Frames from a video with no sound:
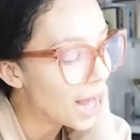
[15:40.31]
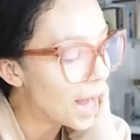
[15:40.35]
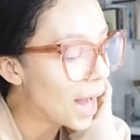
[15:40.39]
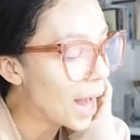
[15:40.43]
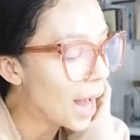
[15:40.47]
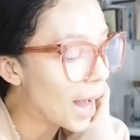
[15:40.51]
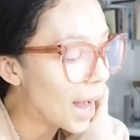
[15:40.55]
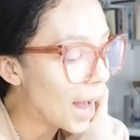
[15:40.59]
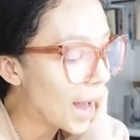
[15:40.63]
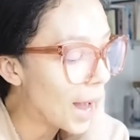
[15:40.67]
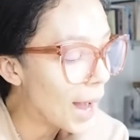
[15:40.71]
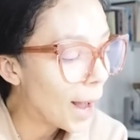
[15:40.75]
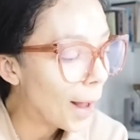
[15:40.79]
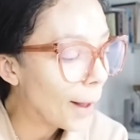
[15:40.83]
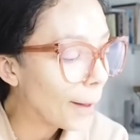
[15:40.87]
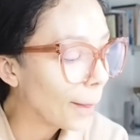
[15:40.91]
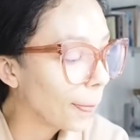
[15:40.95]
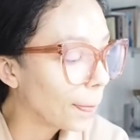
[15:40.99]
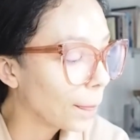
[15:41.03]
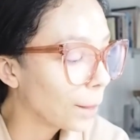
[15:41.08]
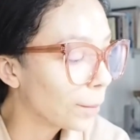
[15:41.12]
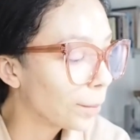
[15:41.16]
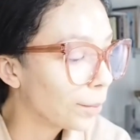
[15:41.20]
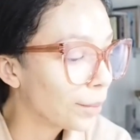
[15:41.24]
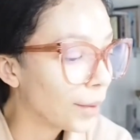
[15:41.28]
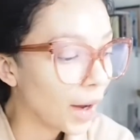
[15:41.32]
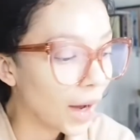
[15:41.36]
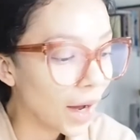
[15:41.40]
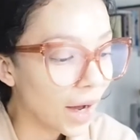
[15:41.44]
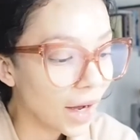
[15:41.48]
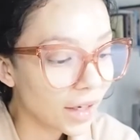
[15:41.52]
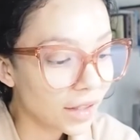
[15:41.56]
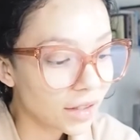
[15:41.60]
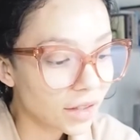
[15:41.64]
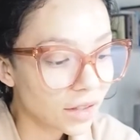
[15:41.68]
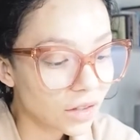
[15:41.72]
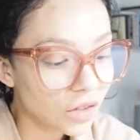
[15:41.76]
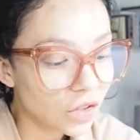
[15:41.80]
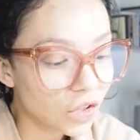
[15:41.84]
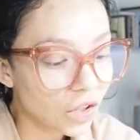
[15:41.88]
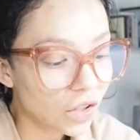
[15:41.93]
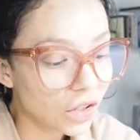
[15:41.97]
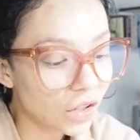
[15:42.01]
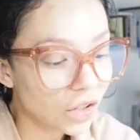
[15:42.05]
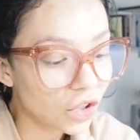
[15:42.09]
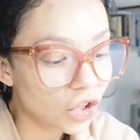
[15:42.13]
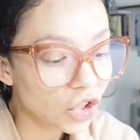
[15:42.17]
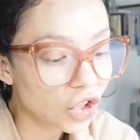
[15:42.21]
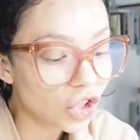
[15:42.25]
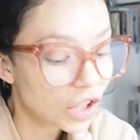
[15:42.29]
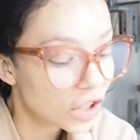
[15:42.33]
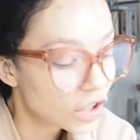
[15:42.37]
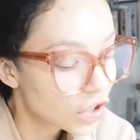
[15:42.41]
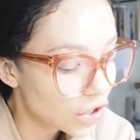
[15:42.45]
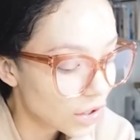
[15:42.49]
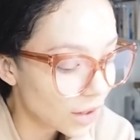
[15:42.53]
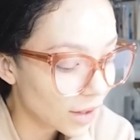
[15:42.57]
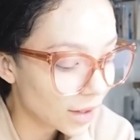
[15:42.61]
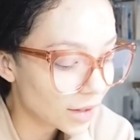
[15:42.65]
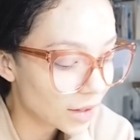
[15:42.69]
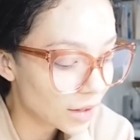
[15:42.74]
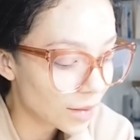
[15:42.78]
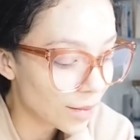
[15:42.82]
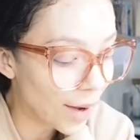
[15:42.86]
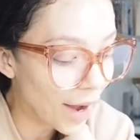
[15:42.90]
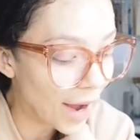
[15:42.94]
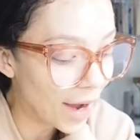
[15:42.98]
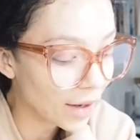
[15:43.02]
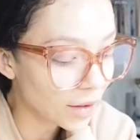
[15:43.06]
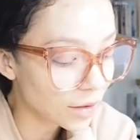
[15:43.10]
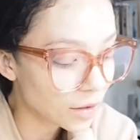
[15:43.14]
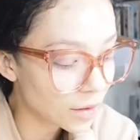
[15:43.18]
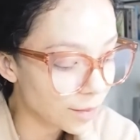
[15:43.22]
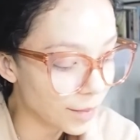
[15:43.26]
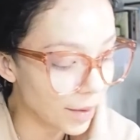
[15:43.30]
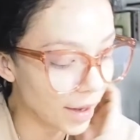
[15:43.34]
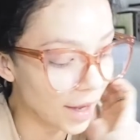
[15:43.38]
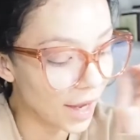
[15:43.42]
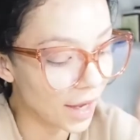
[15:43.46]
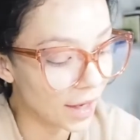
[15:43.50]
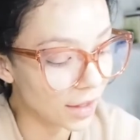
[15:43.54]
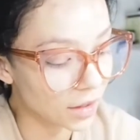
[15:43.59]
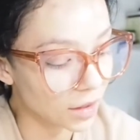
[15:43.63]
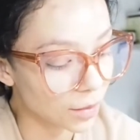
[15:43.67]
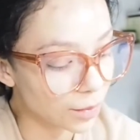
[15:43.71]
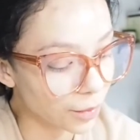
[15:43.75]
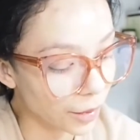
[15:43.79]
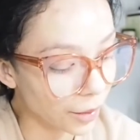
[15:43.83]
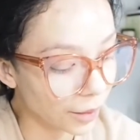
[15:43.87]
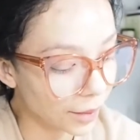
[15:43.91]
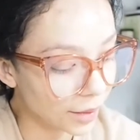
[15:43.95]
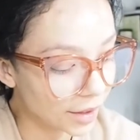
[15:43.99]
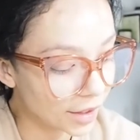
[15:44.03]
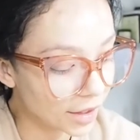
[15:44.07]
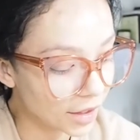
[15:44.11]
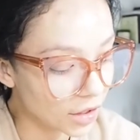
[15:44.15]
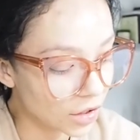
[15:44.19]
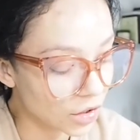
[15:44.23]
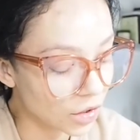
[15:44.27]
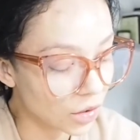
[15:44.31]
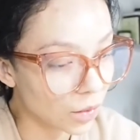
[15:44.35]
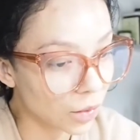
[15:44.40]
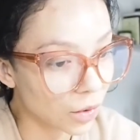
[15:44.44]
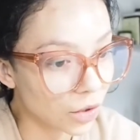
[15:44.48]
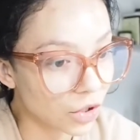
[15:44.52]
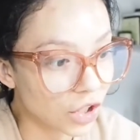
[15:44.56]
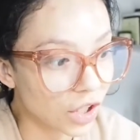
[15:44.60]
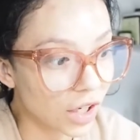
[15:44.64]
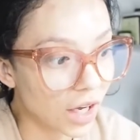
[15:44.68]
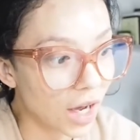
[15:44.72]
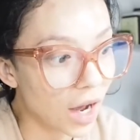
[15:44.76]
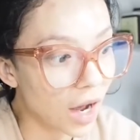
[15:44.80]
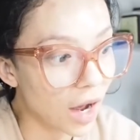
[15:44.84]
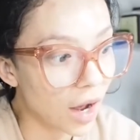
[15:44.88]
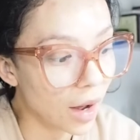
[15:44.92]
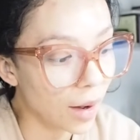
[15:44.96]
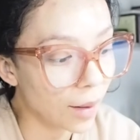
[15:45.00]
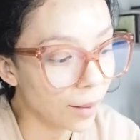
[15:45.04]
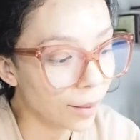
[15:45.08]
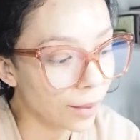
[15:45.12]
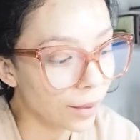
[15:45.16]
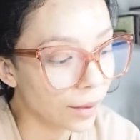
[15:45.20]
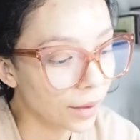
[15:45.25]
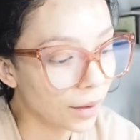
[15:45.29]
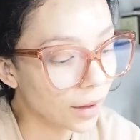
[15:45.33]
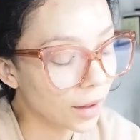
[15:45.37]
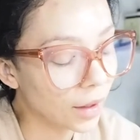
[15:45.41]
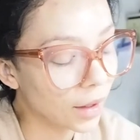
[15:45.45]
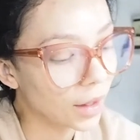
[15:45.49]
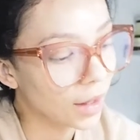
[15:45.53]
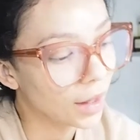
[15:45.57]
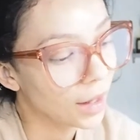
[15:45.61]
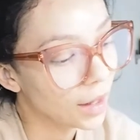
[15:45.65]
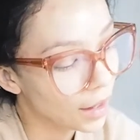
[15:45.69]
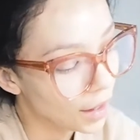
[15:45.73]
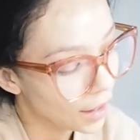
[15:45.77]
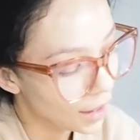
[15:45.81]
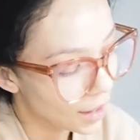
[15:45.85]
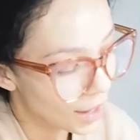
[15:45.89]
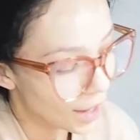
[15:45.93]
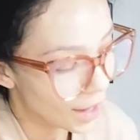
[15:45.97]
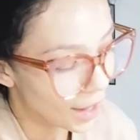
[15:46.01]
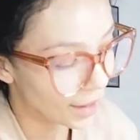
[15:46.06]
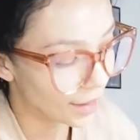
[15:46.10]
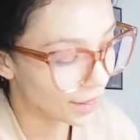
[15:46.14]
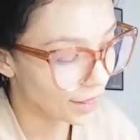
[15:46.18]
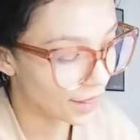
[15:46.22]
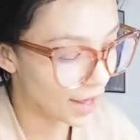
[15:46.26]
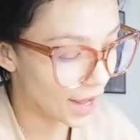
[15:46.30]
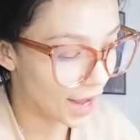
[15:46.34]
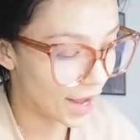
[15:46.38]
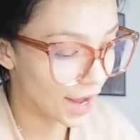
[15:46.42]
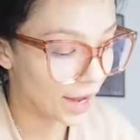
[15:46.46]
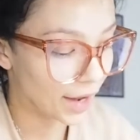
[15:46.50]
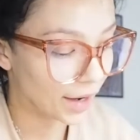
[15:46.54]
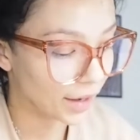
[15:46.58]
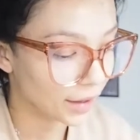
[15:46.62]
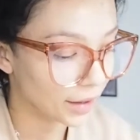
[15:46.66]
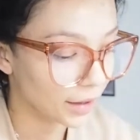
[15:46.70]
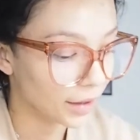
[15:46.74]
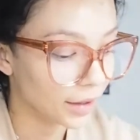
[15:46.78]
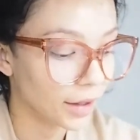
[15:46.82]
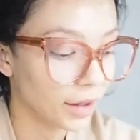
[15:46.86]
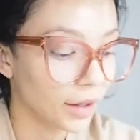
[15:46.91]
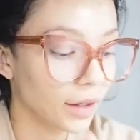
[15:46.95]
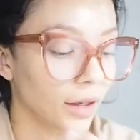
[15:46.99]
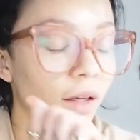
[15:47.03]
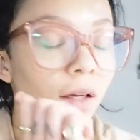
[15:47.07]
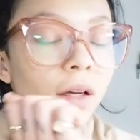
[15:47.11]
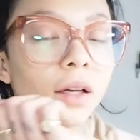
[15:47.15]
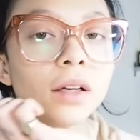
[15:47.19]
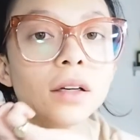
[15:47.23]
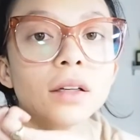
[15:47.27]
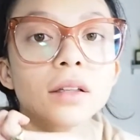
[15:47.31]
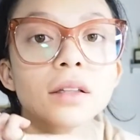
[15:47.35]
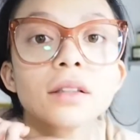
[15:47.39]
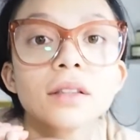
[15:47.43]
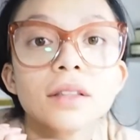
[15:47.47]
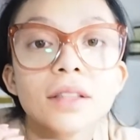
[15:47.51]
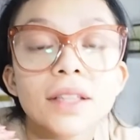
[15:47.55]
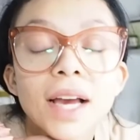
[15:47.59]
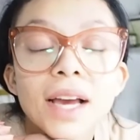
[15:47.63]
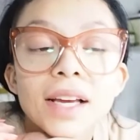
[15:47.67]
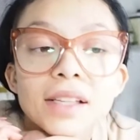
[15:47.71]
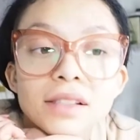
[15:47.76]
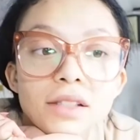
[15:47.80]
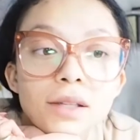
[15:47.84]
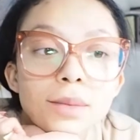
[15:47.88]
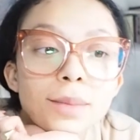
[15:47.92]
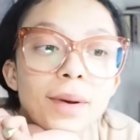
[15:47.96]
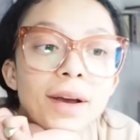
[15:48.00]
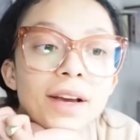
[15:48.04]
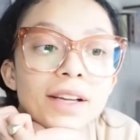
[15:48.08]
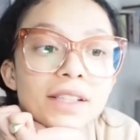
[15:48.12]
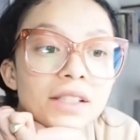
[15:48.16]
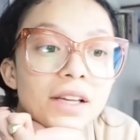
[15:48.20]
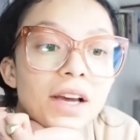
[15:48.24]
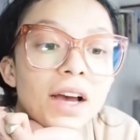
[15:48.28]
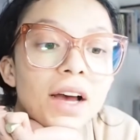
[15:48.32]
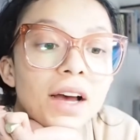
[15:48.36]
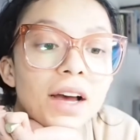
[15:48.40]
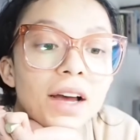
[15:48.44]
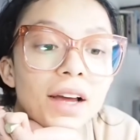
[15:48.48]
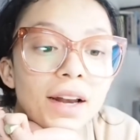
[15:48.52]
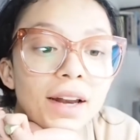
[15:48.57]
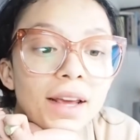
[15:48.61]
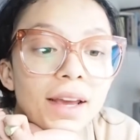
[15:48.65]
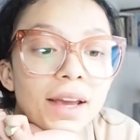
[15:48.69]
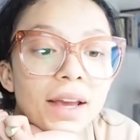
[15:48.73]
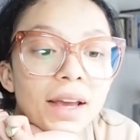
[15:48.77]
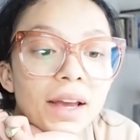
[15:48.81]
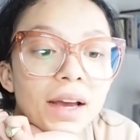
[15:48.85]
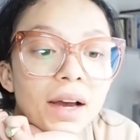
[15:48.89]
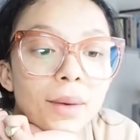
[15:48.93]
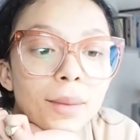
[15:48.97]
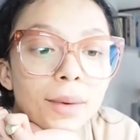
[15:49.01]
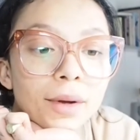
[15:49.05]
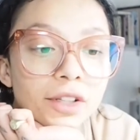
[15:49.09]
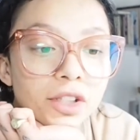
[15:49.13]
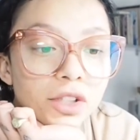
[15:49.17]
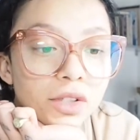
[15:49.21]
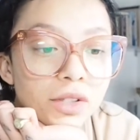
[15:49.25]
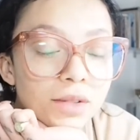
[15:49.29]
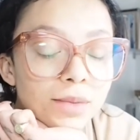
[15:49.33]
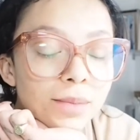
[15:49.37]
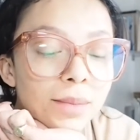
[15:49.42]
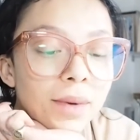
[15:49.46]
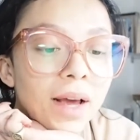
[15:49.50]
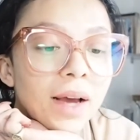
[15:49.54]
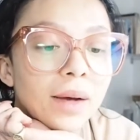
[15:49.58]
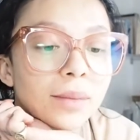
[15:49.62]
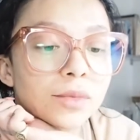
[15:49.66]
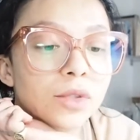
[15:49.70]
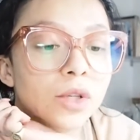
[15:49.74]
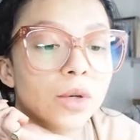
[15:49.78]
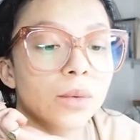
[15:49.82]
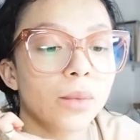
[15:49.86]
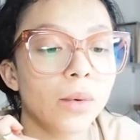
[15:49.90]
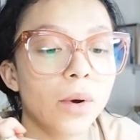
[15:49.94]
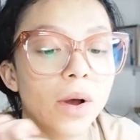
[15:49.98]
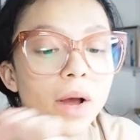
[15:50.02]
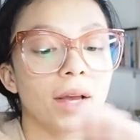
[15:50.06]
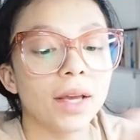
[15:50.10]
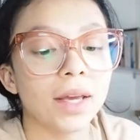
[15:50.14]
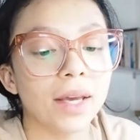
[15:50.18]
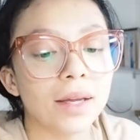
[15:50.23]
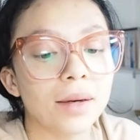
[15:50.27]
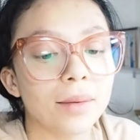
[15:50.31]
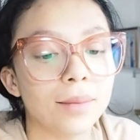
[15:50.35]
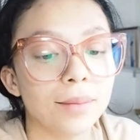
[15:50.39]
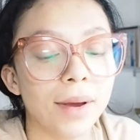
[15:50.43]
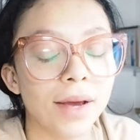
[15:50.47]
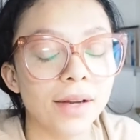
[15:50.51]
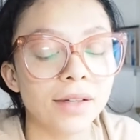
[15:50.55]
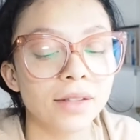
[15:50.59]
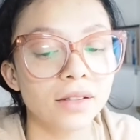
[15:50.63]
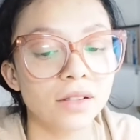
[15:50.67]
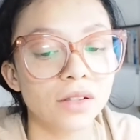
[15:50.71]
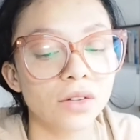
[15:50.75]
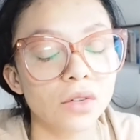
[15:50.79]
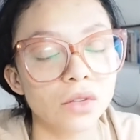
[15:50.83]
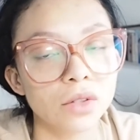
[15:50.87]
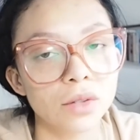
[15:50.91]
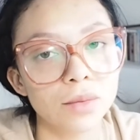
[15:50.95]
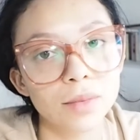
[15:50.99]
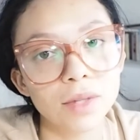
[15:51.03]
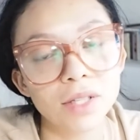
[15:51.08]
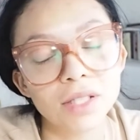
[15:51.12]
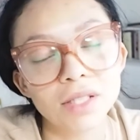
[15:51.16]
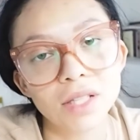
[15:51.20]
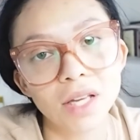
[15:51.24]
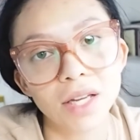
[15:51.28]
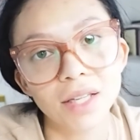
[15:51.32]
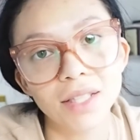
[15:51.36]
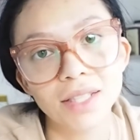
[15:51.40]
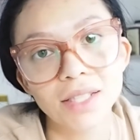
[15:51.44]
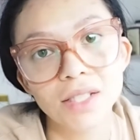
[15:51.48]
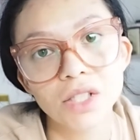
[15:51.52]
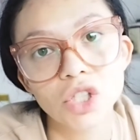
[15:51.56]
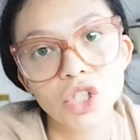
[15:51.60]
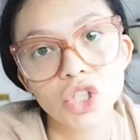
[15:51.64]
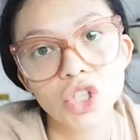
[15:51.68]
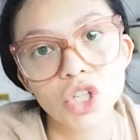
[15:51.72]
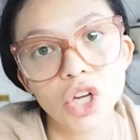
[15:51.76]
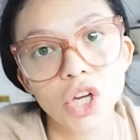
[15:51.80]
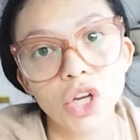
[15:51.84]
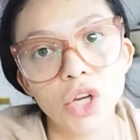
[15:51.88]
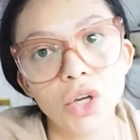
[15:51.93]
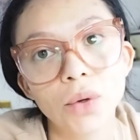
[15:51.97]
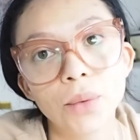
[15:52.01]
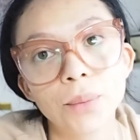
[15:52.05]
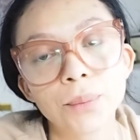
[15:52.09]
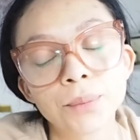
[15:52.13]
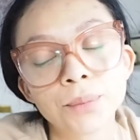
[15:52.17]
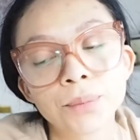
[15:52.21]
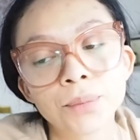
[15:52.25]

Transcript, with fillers: uh, but just doing some house bits, probably need to do washing up. And then get to bed early. I might do some laptop work in bed because I've got some things that I need to do.